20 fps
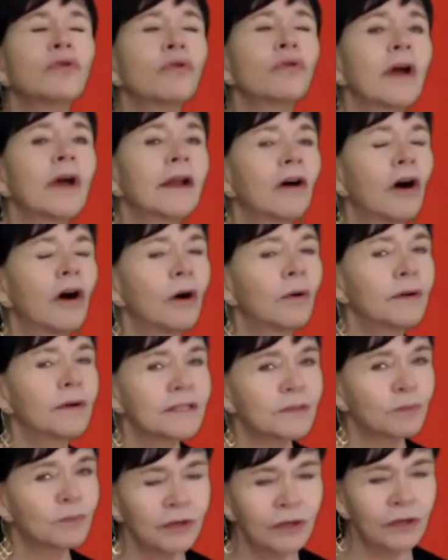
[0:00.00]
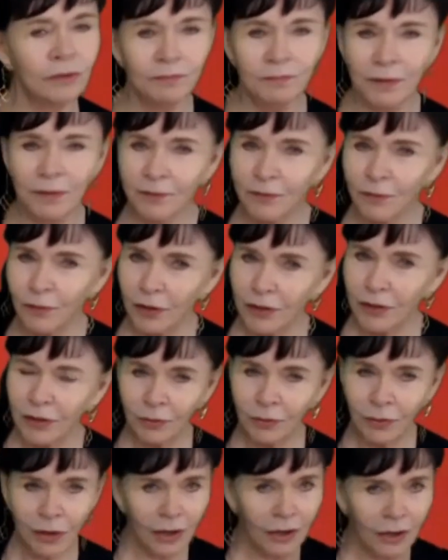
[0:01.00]
And always, when you before
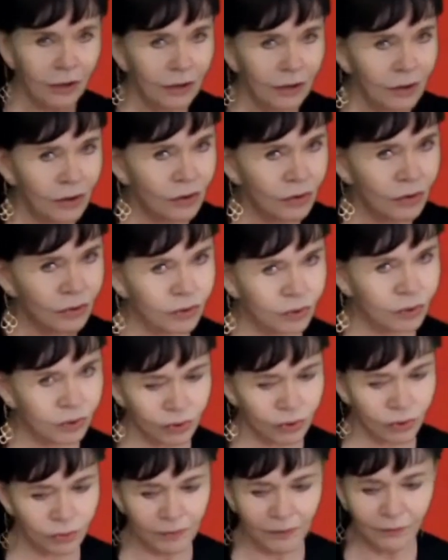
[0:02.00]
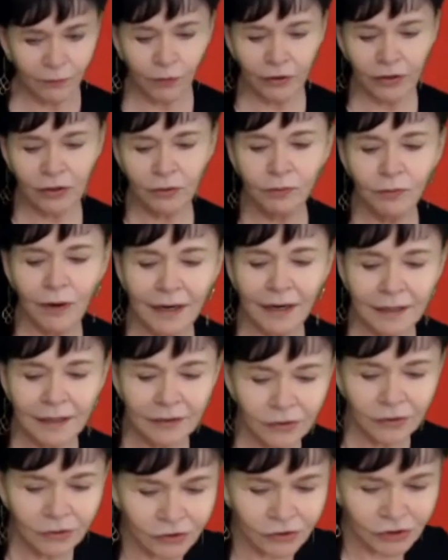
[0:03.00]
you before you write
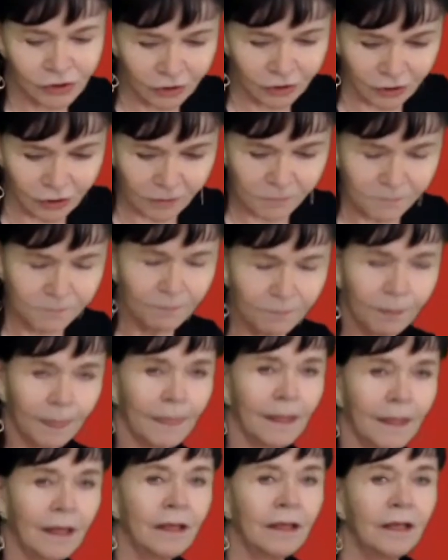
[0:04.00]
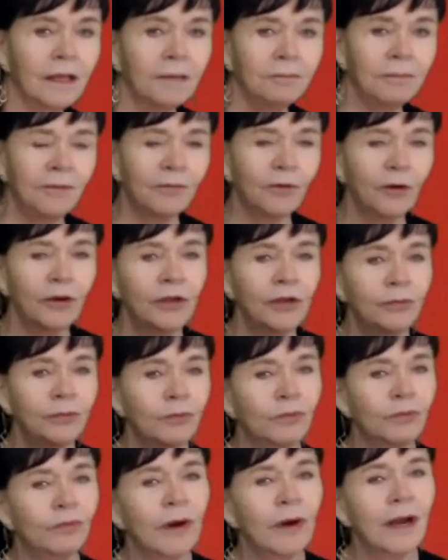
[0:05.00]
in your journal, before you
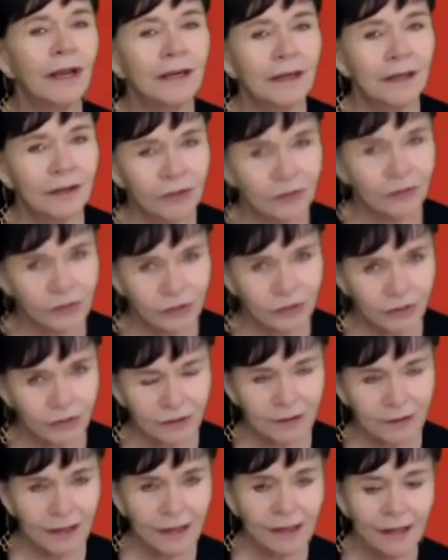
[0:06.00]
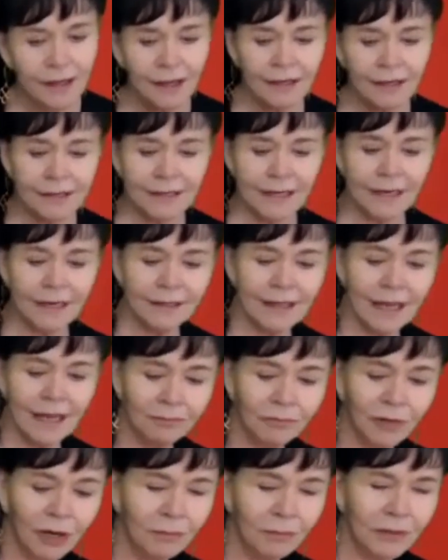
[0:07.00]
write in your journal, take that
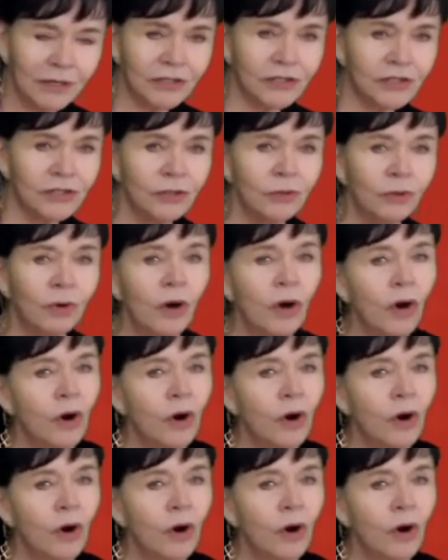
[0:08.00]
moment to